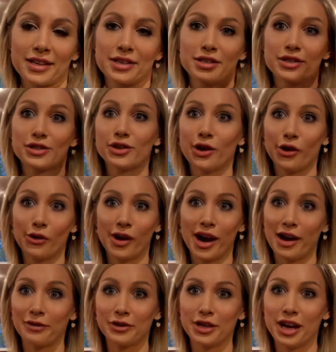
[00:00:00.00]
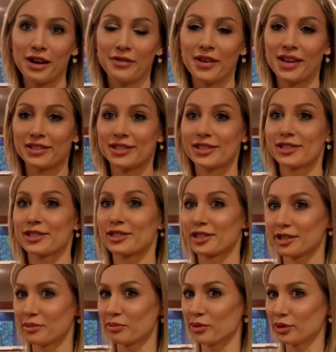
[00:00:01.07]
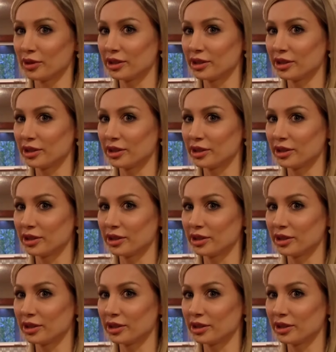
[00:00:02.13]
So after you have that simple